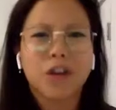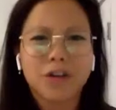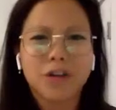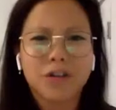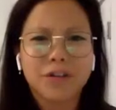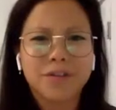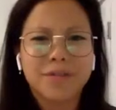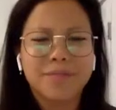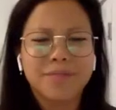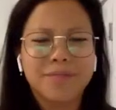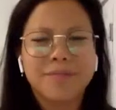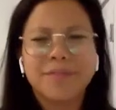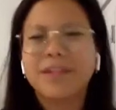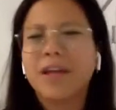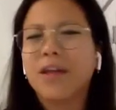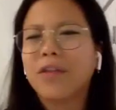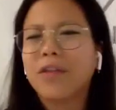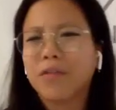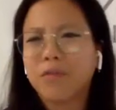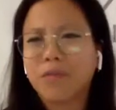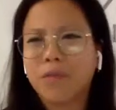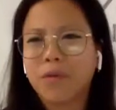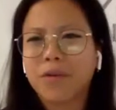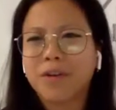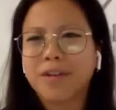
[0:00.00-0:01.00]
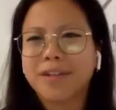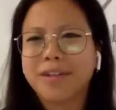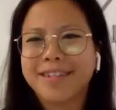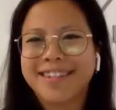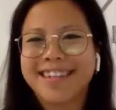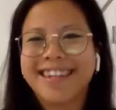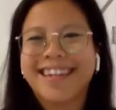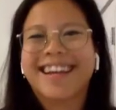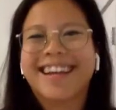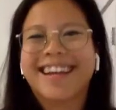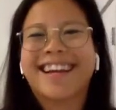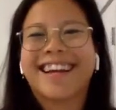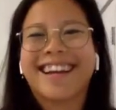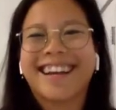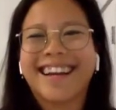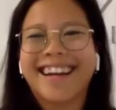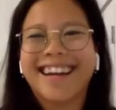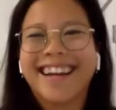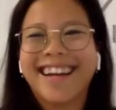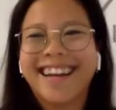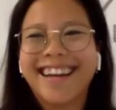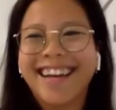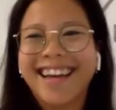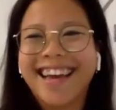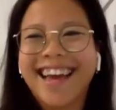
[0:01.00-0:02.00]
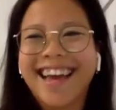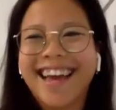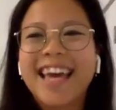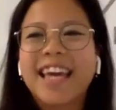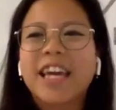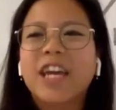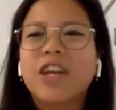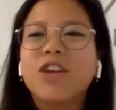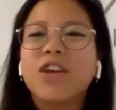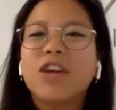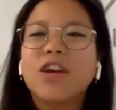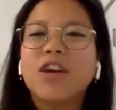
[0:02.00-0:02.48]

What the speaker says: the jungle, not the forest. Can